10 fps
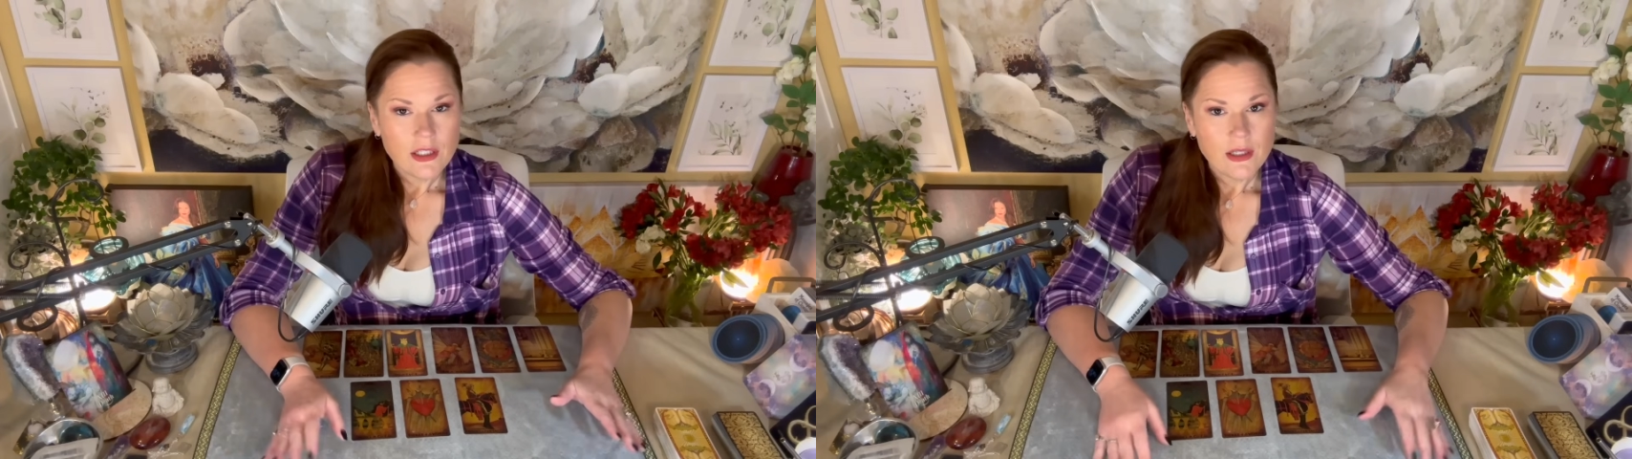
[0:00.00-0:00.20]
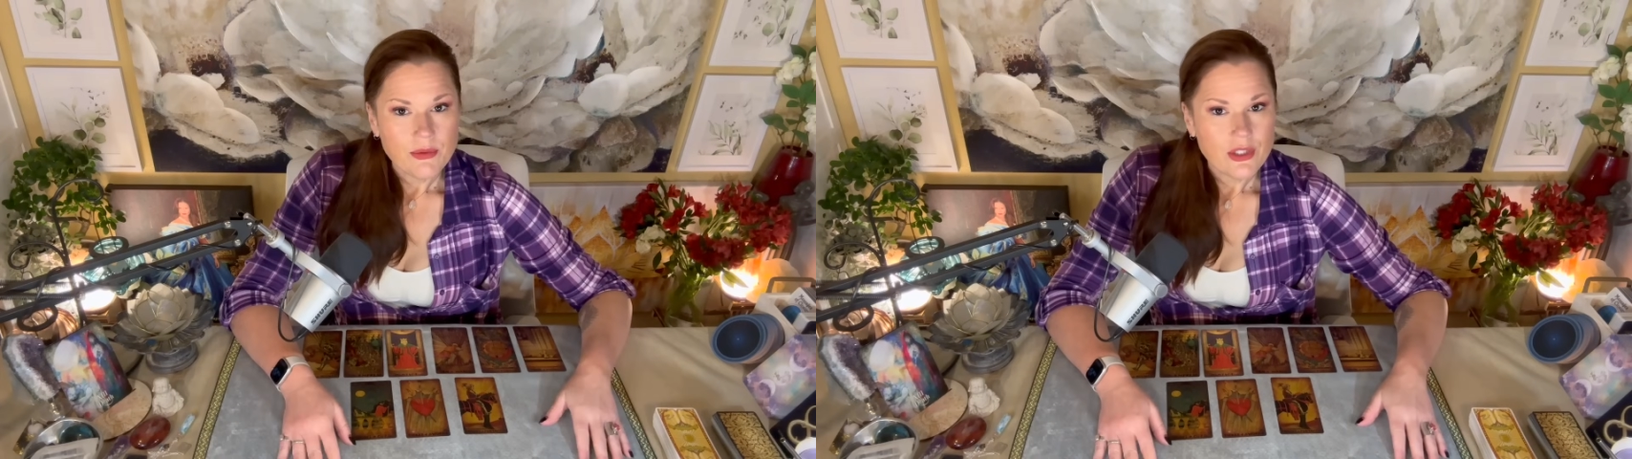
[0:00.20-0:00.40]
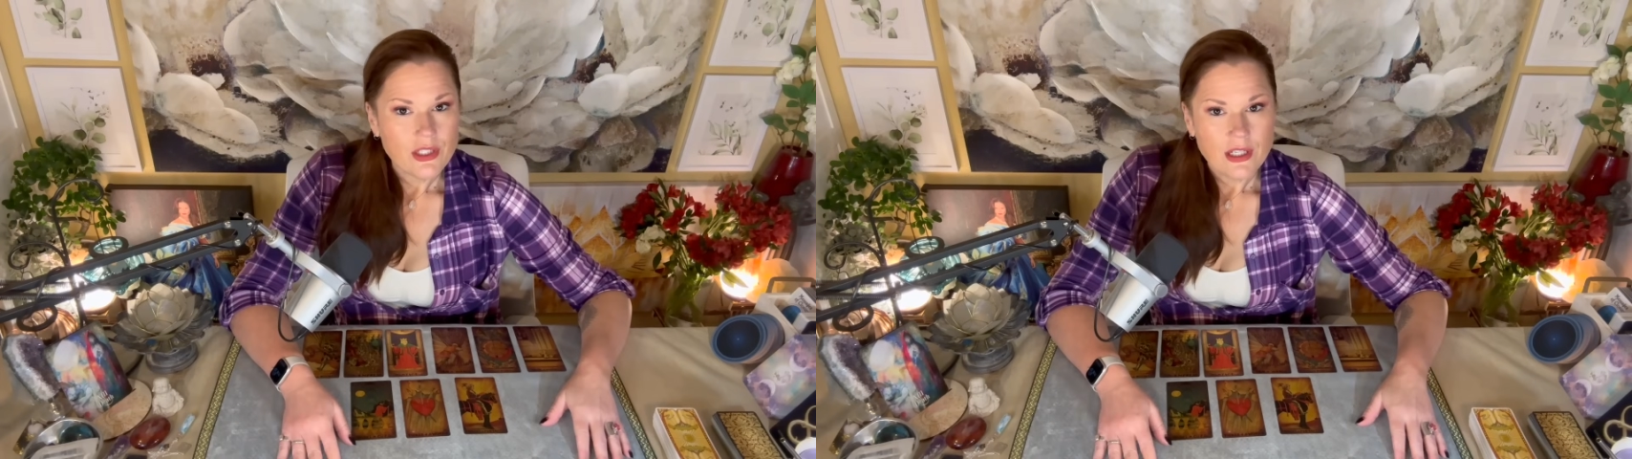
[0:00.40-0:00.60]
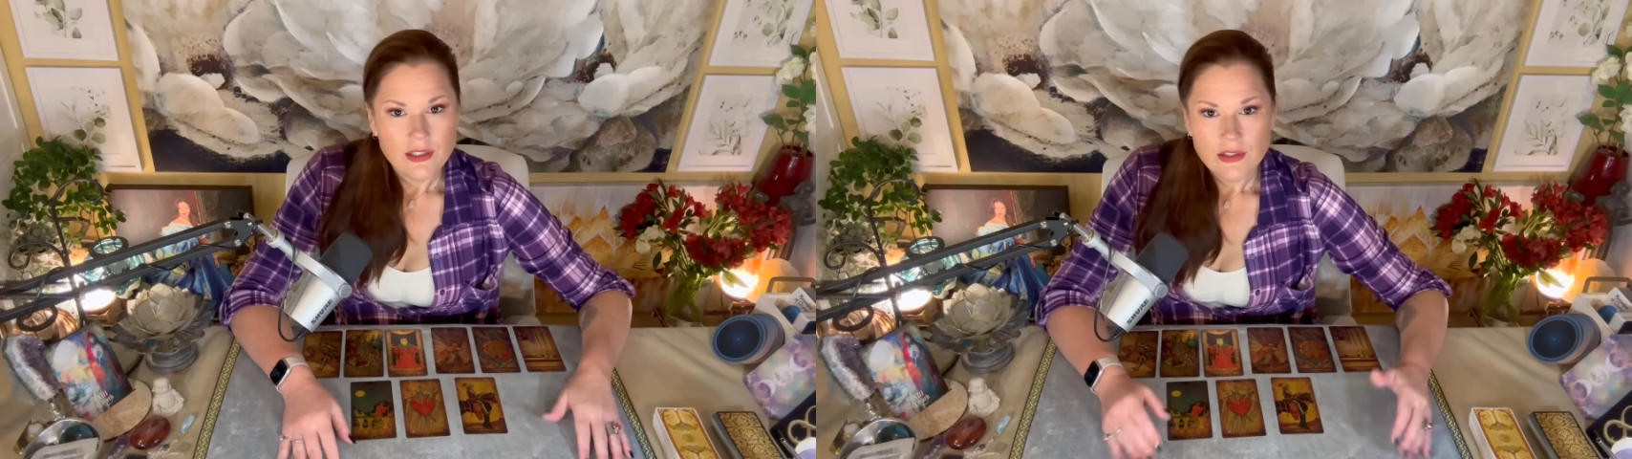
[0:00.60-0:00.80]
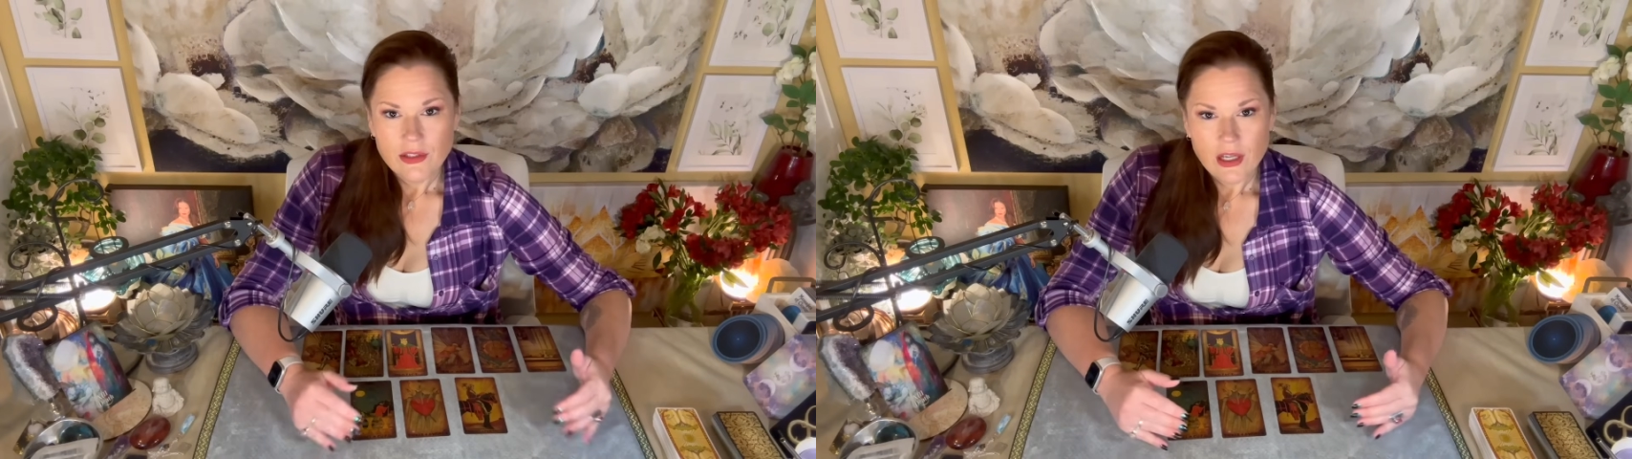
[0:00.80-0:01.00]
I'm just
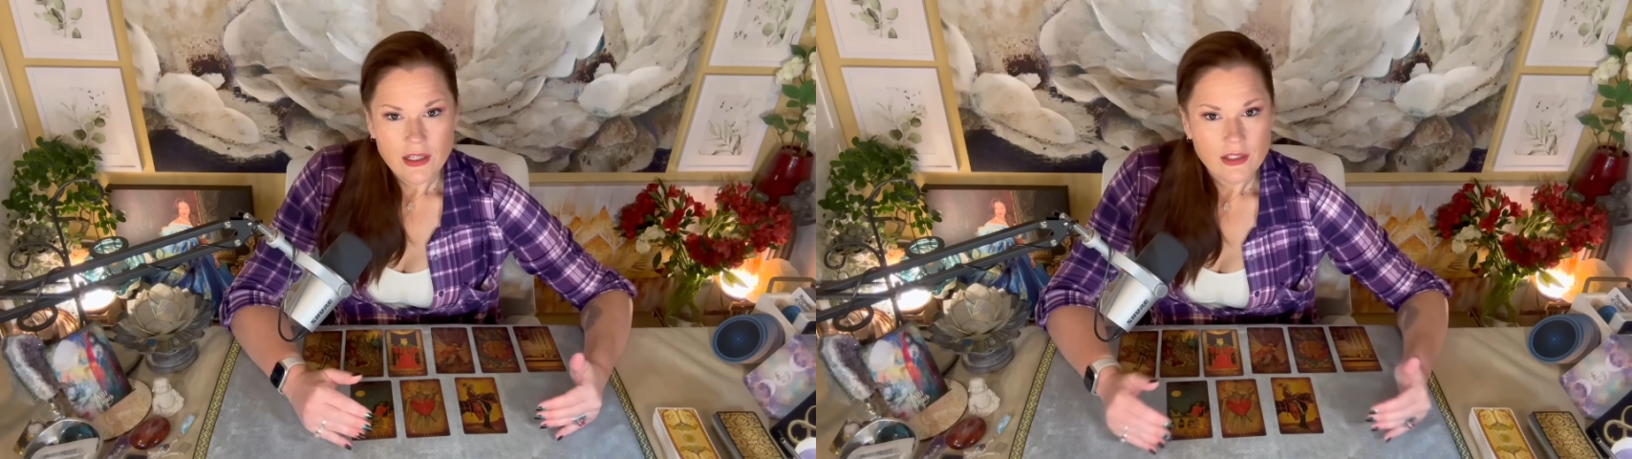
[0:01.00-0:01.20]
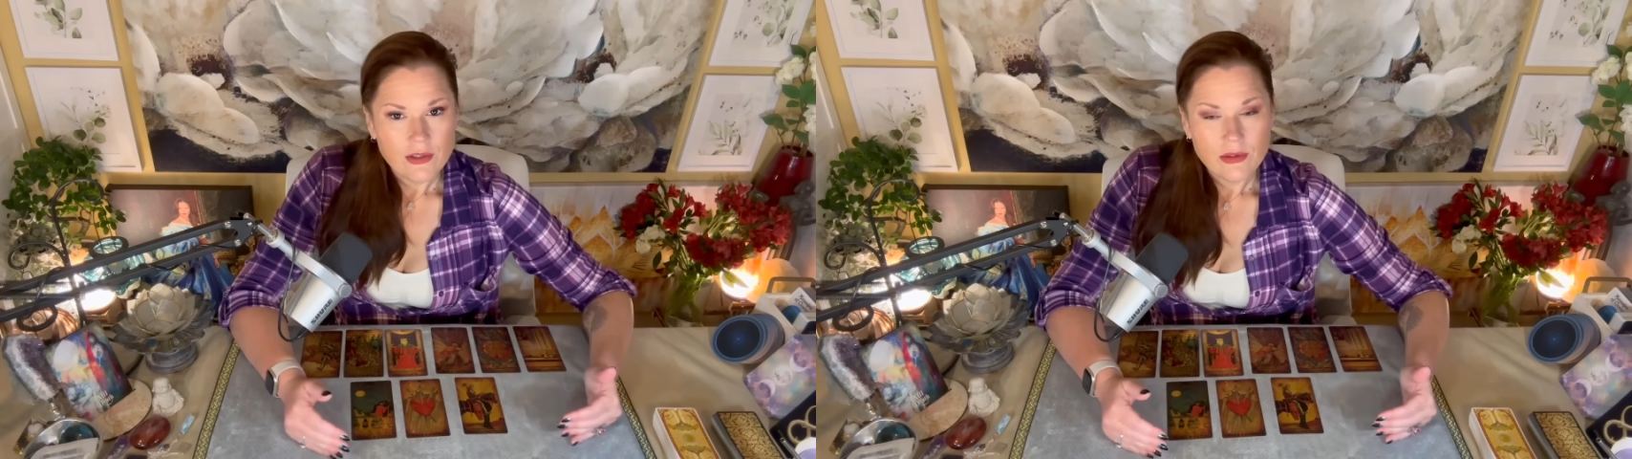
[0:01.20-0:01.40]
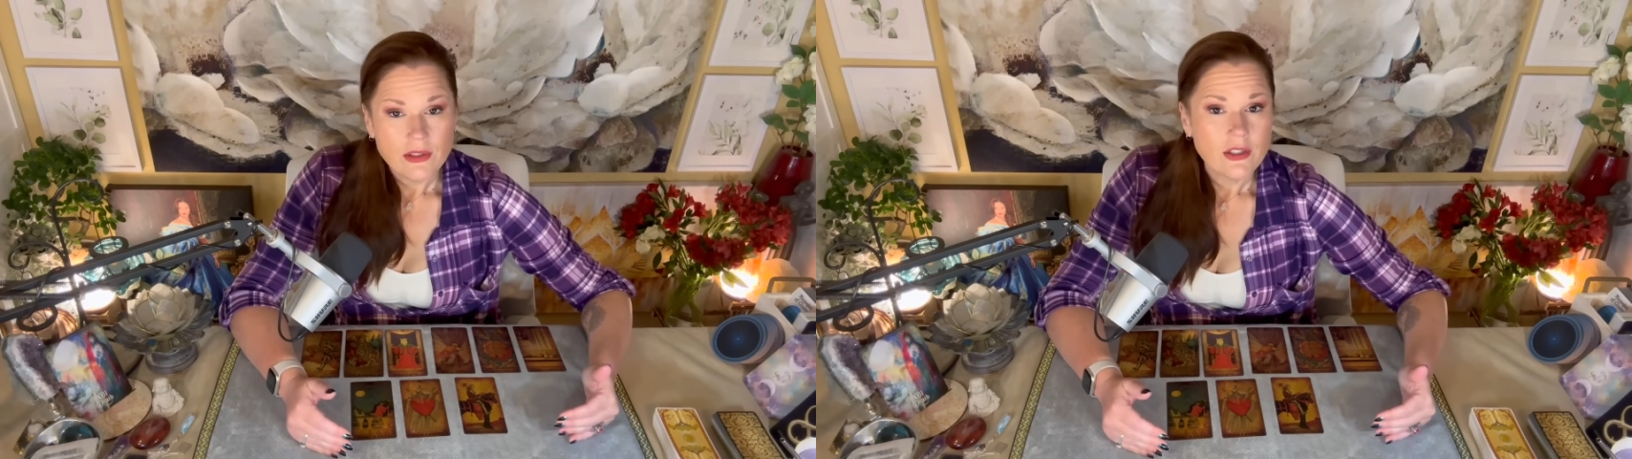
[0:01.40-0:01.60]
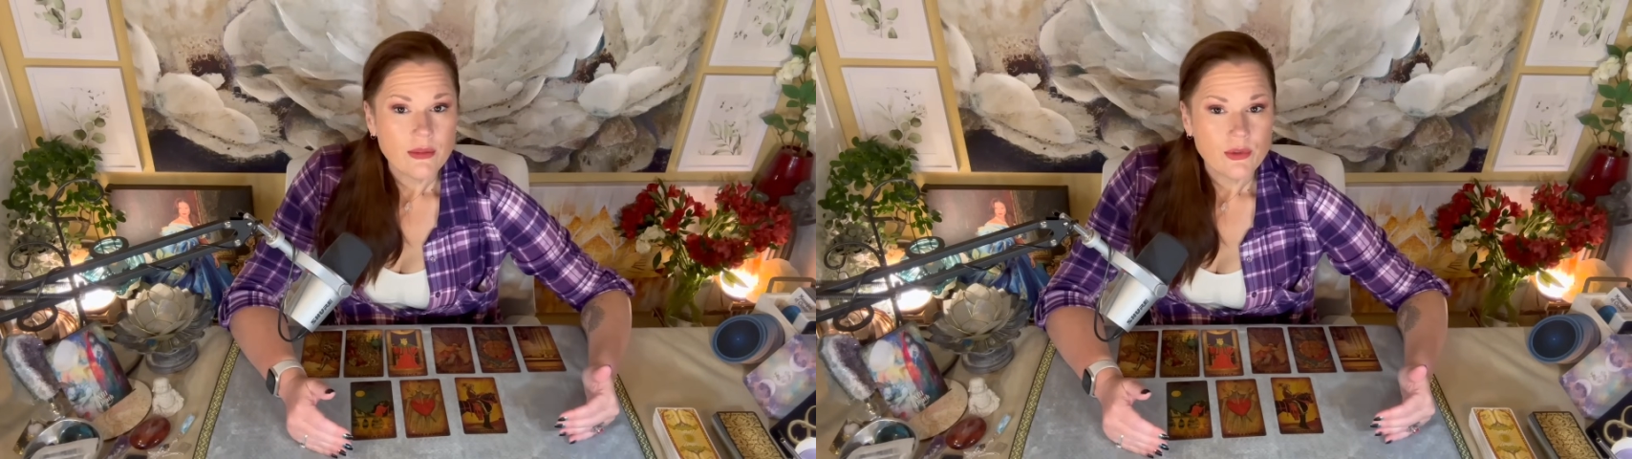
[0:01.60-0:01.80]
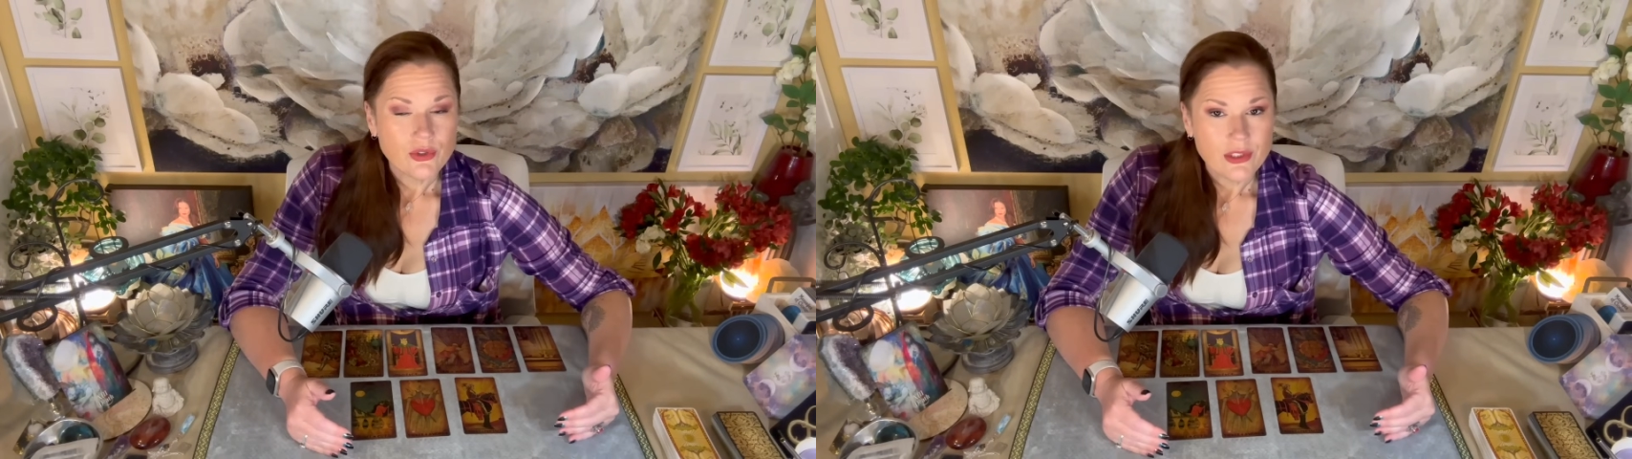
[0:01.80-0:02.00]
saying I can no longer
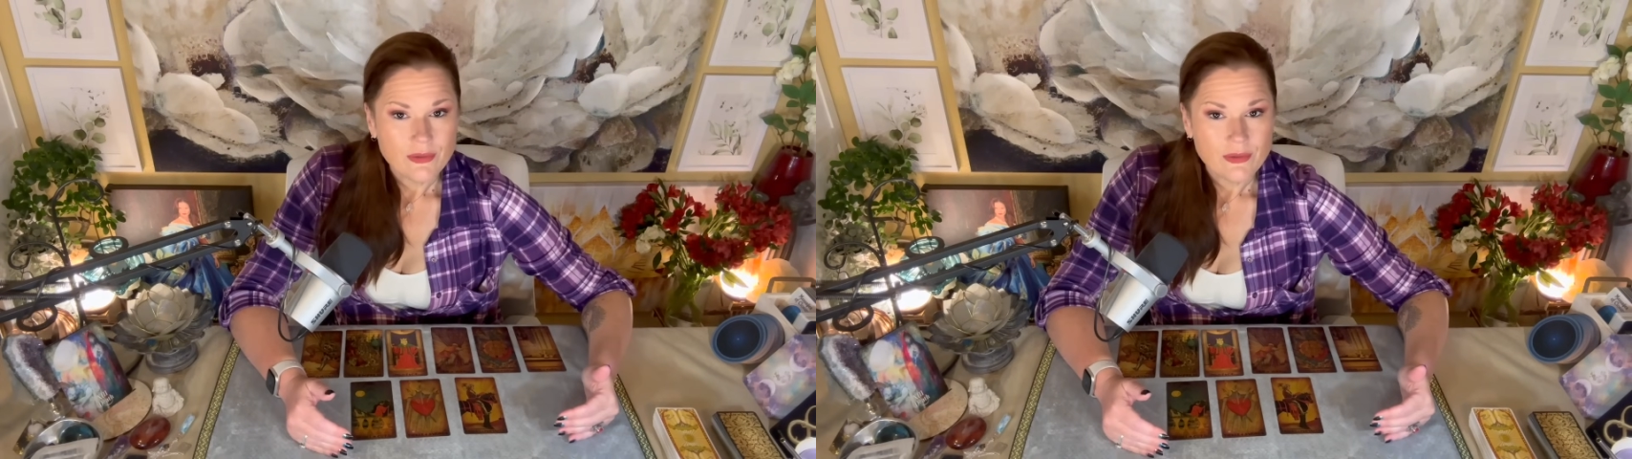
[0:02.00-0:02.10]
emotionally